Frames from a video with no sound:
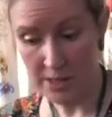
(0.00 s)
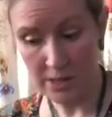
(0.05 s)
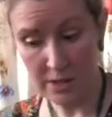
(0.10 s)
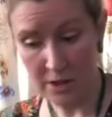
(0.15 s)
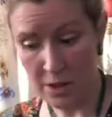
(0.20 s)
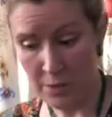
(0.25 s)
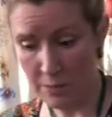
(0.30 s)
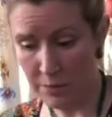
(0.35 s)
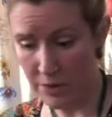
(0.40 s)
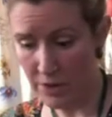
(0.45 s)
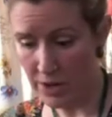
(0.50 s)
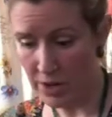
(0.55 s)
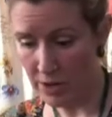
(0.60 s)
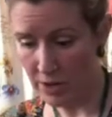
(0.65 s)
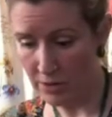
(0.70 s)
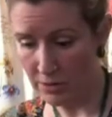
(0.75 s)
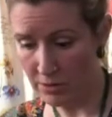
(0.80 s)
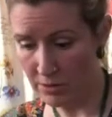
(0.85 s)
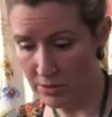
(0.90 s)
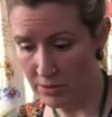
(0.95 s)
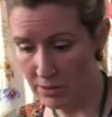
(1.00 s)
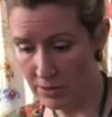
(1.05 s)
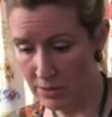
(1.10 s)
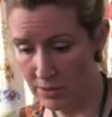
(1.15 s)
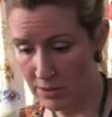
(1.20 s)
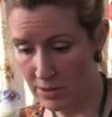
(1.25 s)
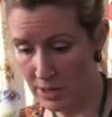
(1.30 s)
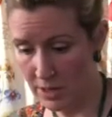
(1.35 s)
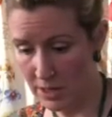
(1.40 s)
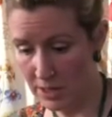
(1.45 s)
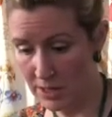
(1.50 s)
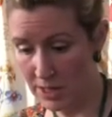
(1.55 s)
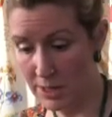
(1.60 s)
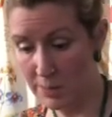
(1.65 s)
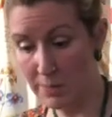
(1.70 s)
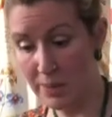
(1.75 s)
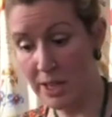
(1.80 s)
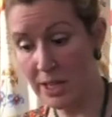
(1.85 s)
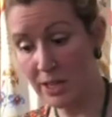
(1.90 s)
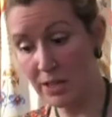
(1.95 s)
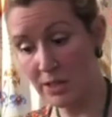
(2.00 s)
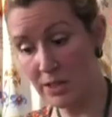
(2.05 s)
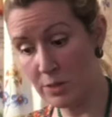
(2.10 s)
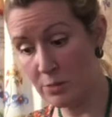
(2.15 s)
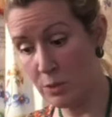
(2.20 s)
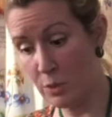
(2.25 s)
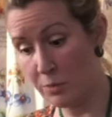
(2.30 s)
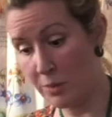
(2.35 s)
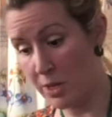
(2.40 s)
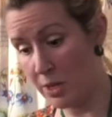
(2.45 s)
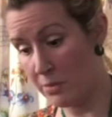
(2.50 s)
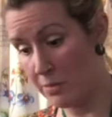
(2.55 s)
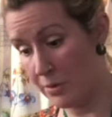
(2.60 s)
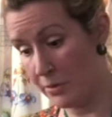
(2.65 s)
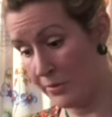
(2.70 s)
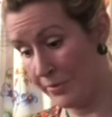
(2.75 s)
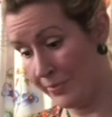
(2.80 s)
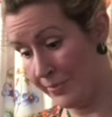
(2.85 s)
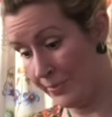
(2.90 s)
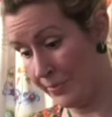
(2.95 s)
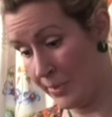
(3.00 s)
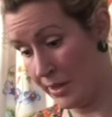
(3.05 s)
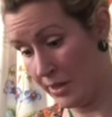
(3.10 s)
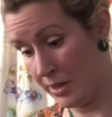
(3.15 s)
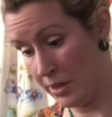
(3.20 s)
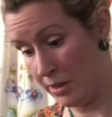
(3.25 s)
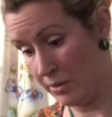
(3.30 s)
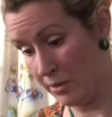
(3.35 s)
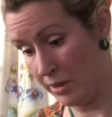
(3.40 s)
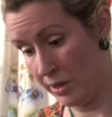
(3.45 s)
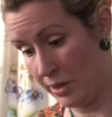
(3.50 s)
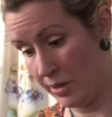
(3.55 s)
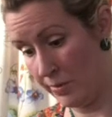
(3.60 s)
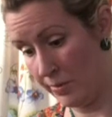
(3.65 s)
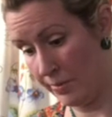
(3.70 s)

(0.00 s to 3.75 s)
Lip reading: nut brown. To me it looks more purple, but there we go.